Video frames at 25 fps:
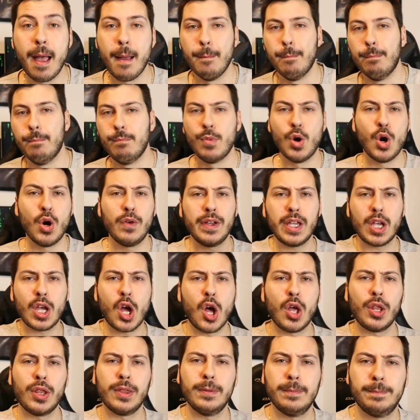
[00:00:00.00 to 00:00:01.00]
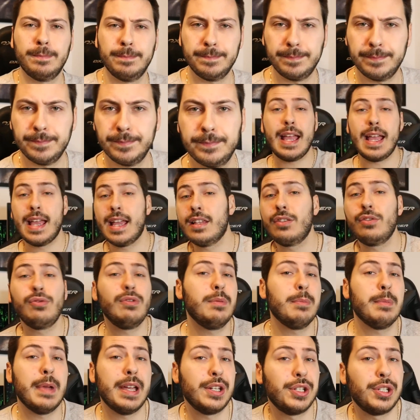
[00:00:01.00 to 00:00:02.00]
Moving on, as we
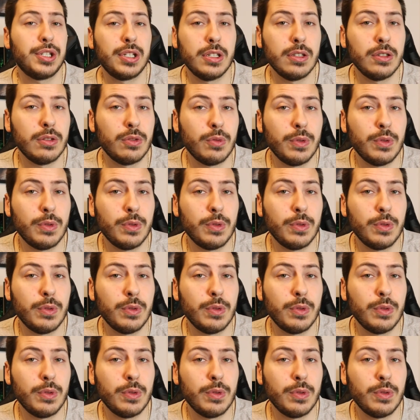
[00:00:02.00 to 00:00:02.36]
mentioned,